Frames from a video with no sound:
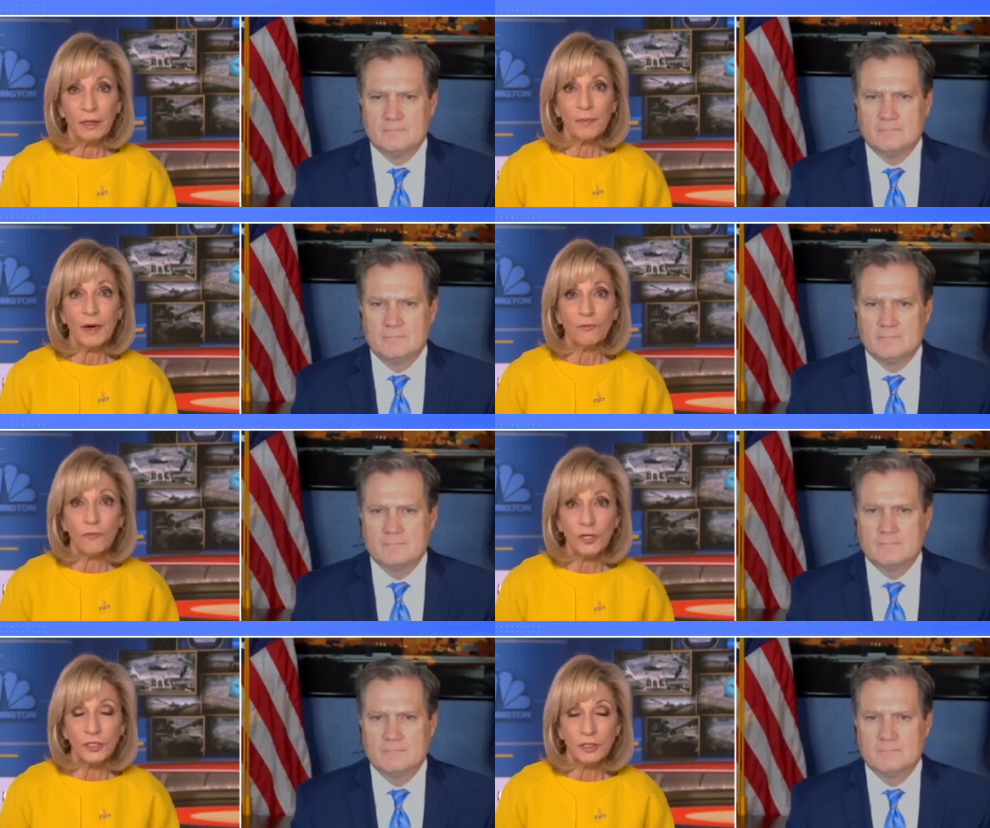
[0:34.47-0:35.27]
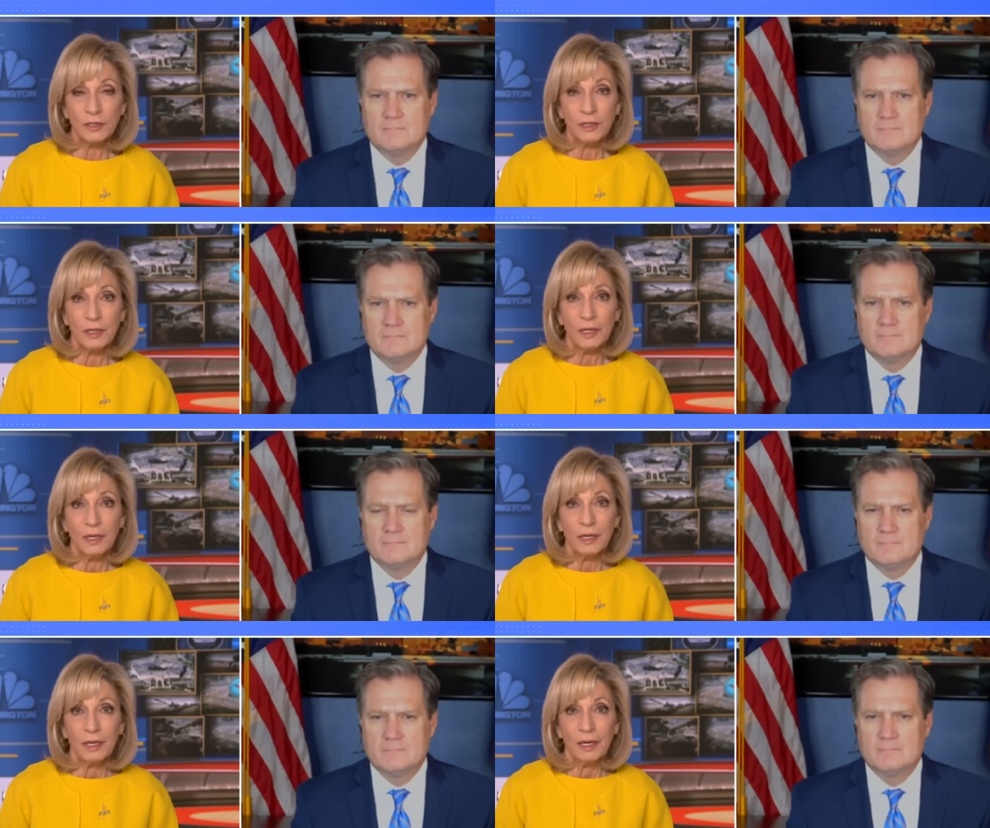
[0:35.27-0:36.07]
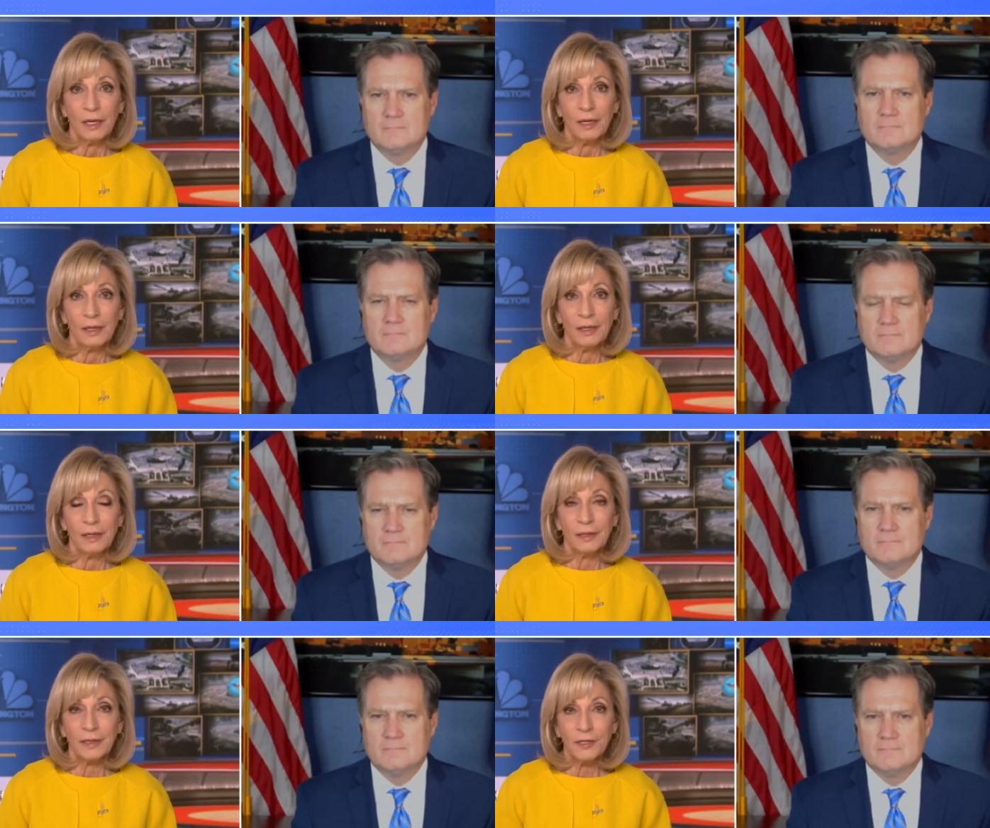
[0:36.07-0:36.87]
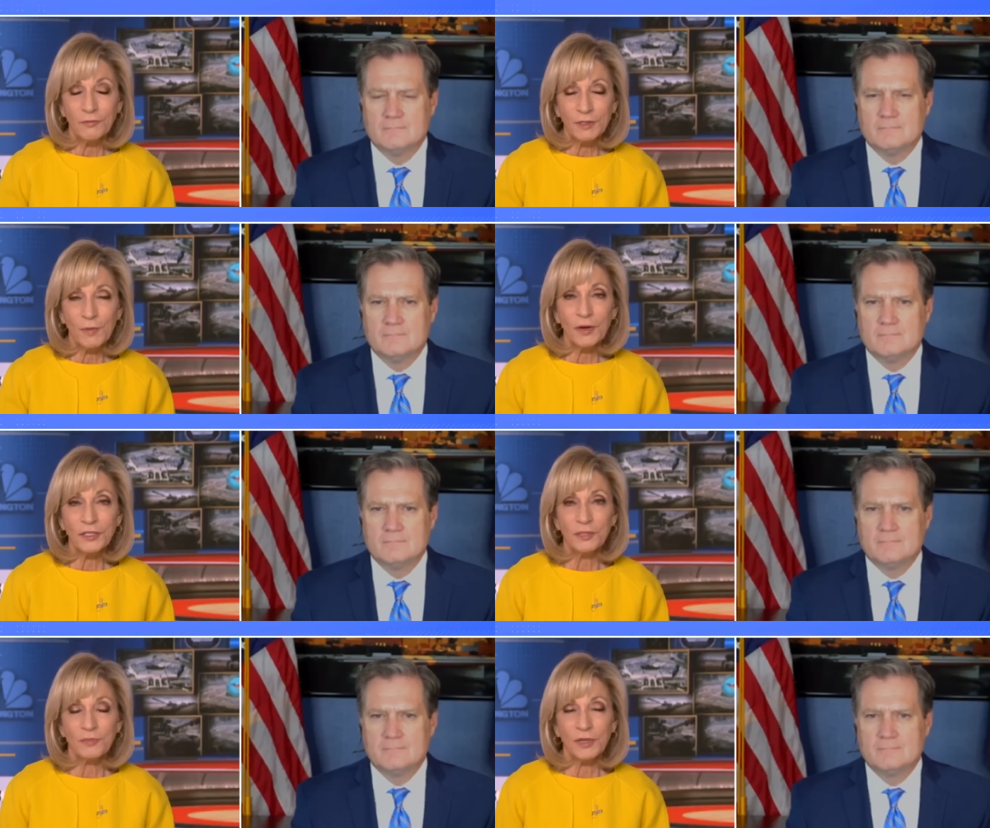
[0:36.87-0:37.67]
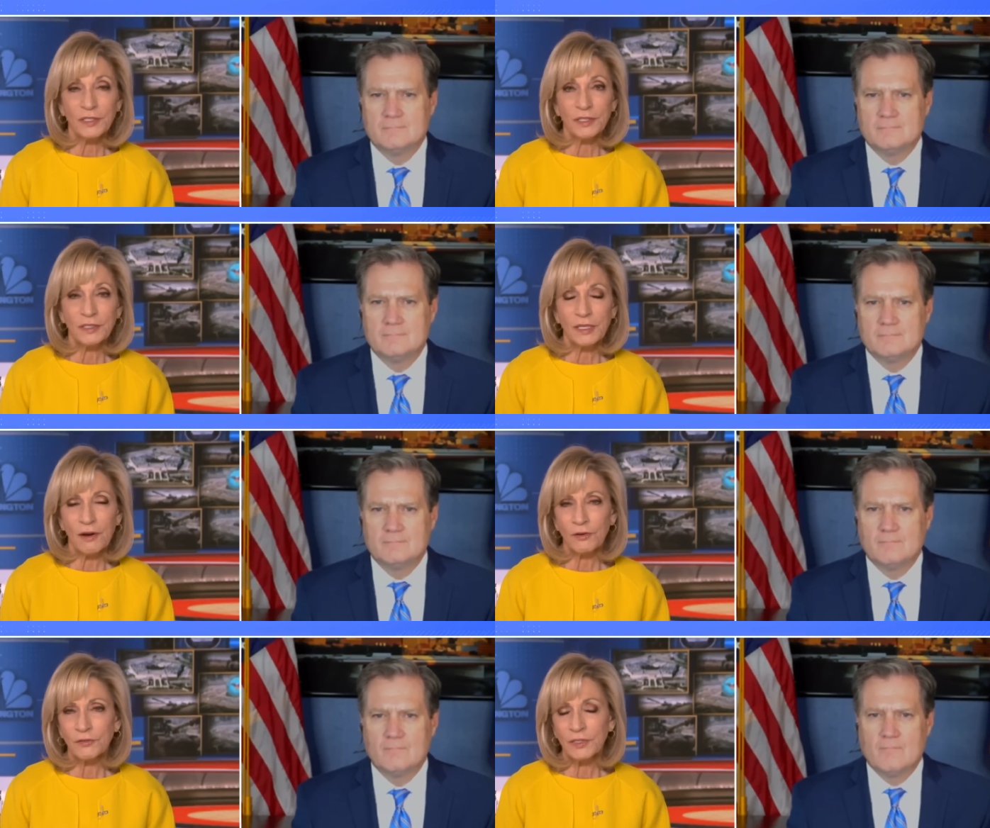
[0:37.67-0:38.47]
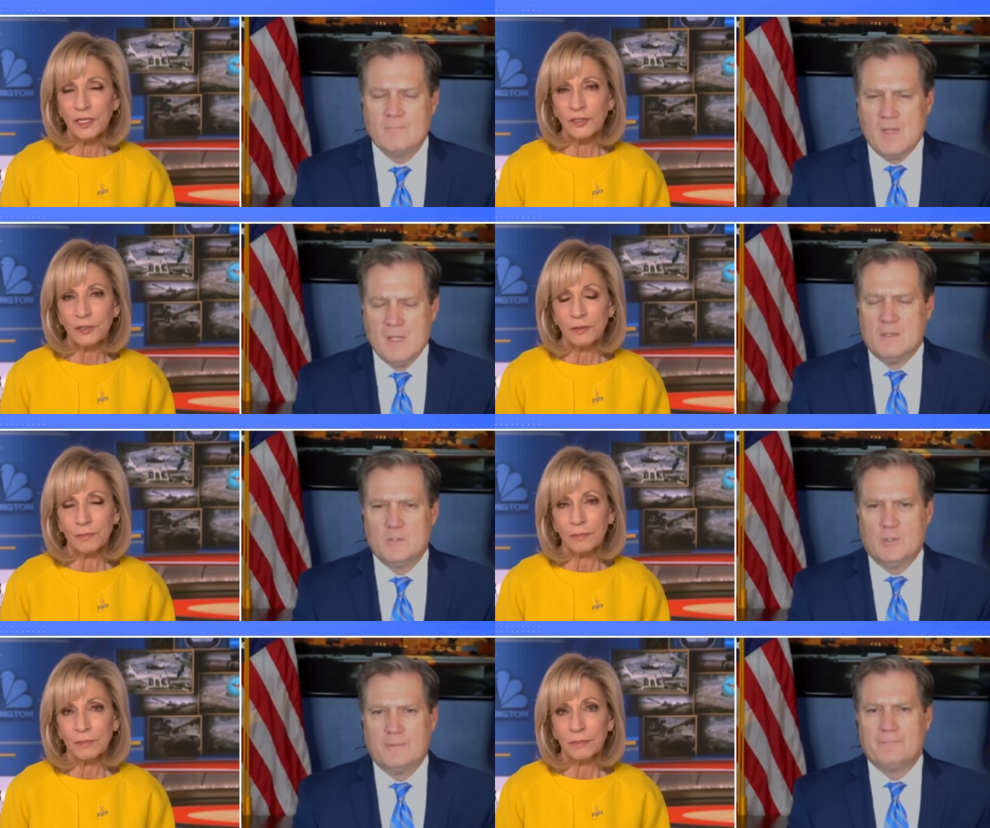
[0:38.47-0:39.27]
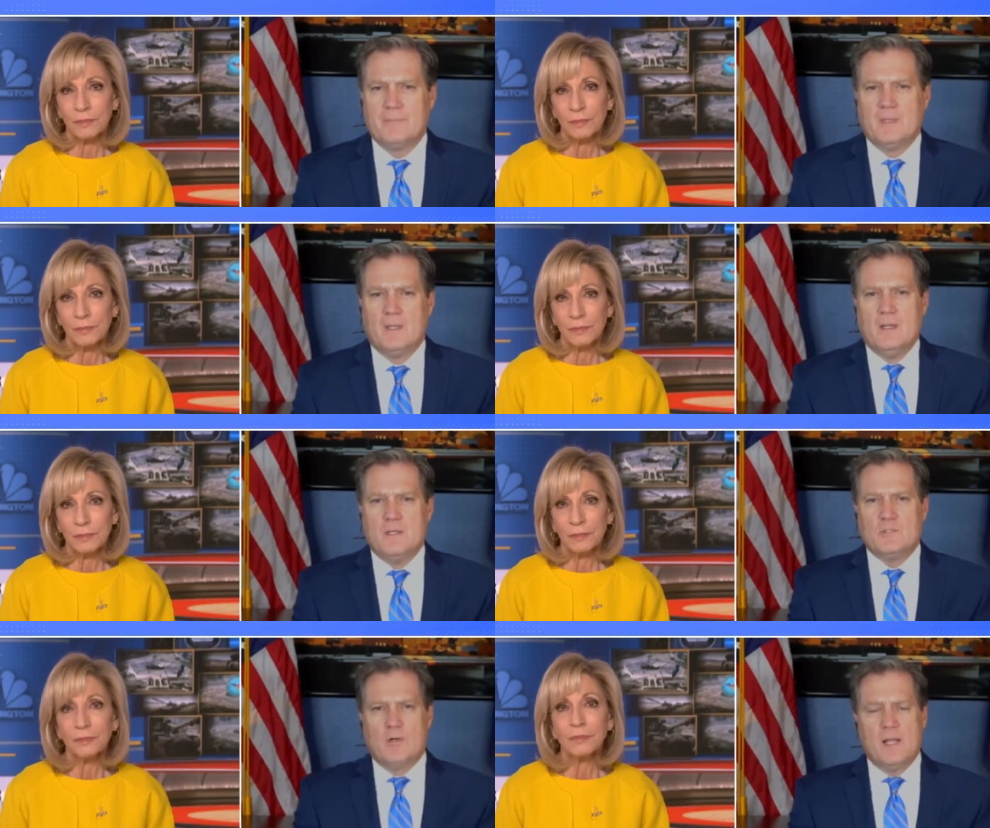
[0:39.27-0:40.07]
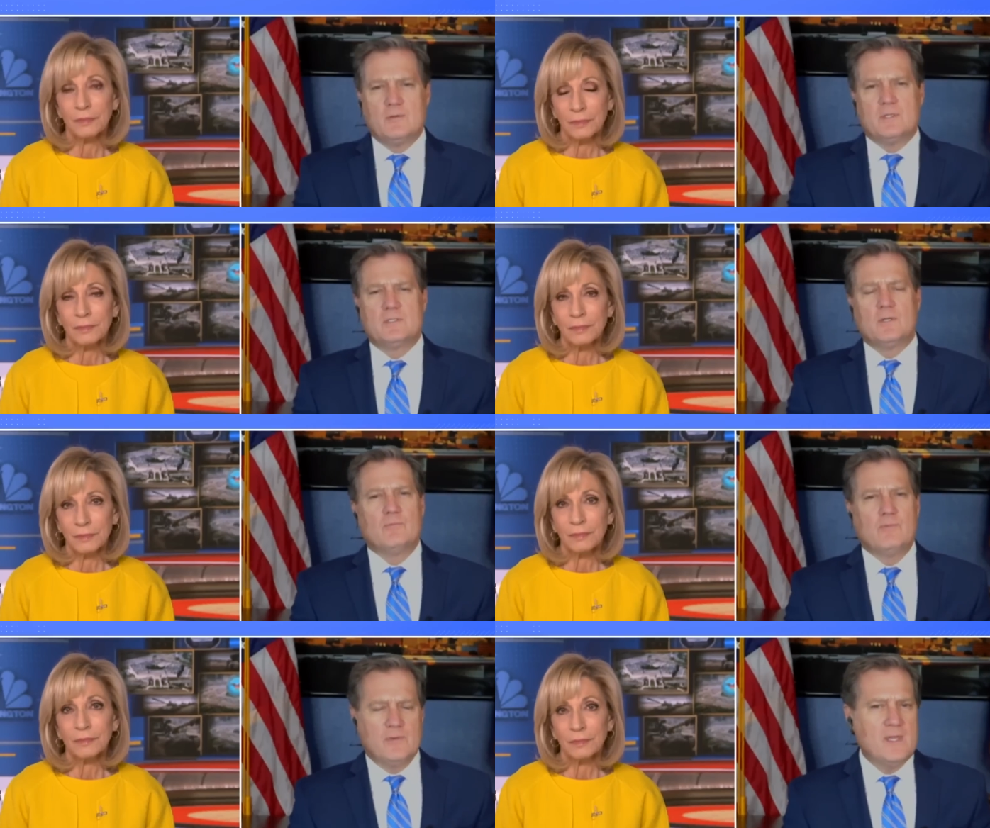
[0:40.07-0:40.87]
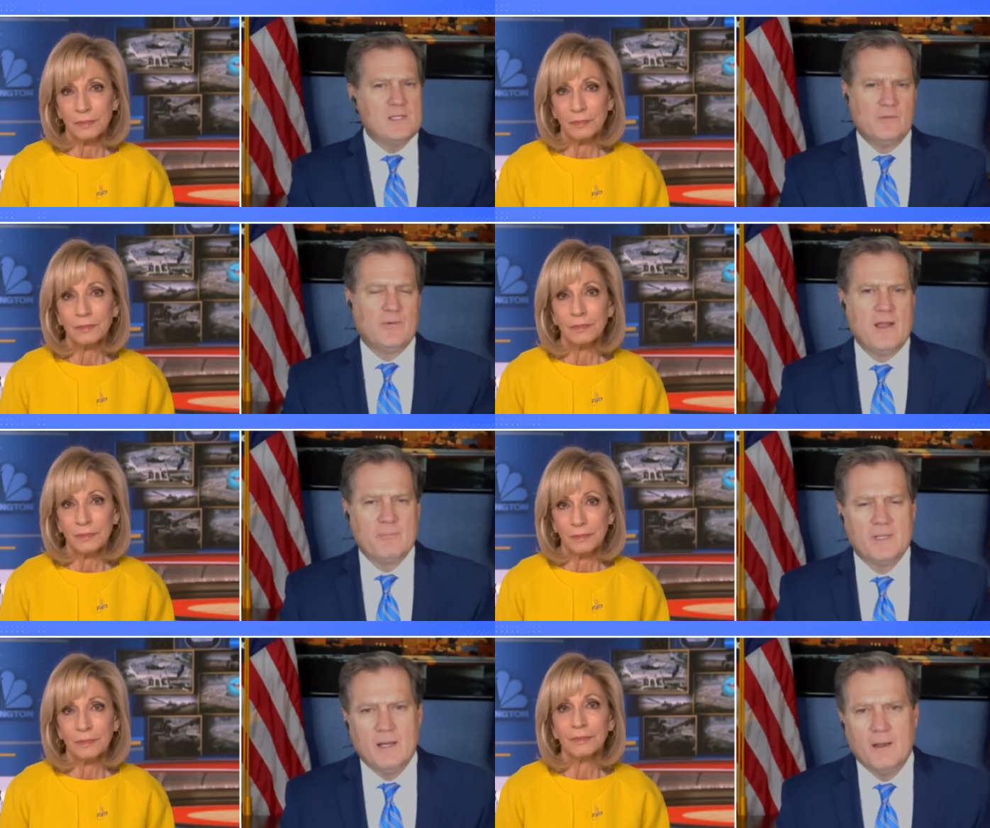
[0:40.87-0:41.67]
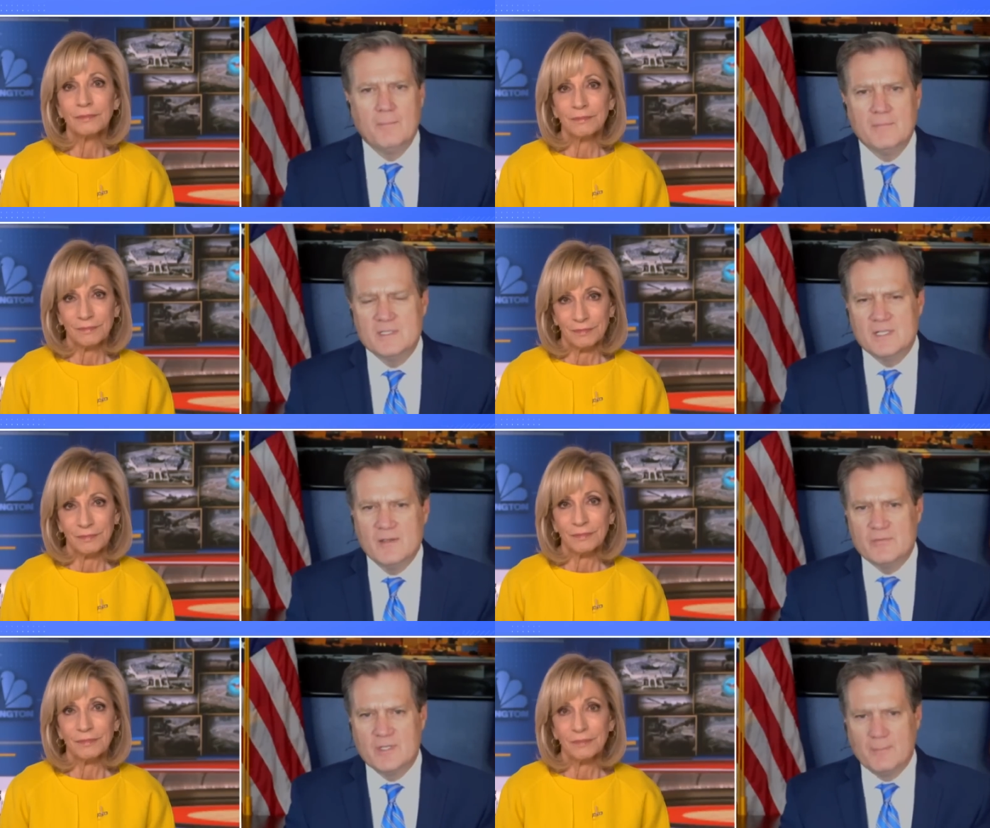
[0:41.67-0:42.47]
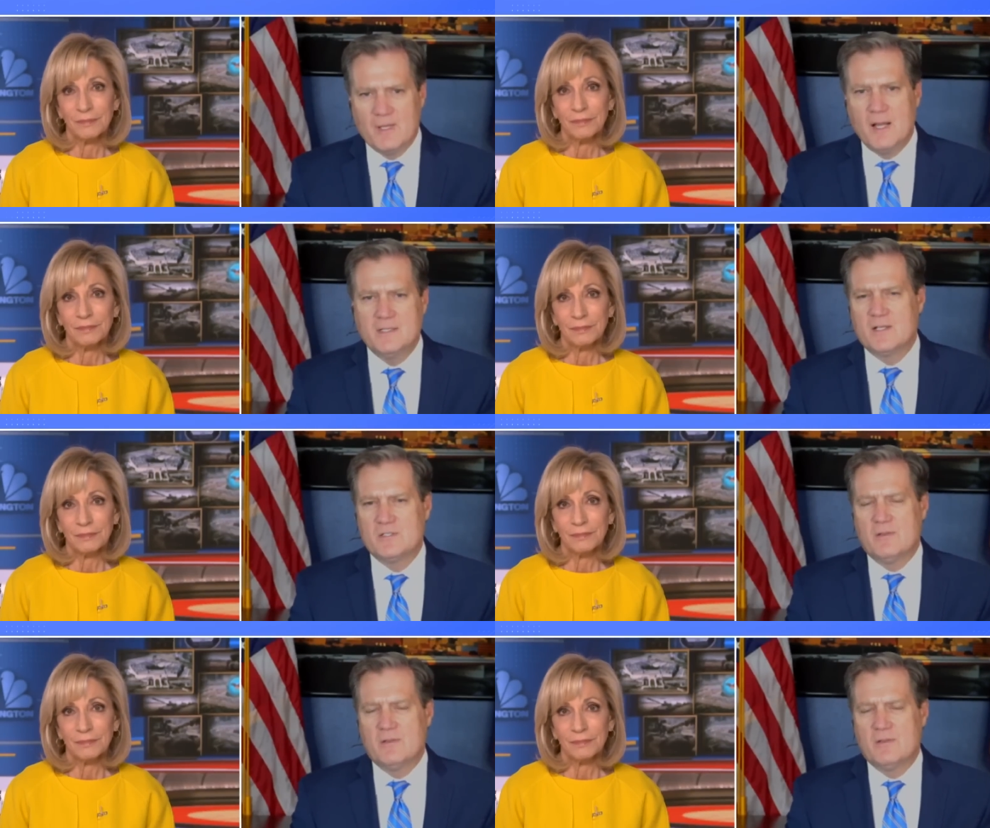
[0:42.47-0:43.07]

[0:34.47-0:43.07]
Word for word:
Speaker 1: about Russia. Can you respond to the president's characterization? Sure.
Speaker 2: Sure, Andrea. So, for, thank you for having me. Um, and to give some context to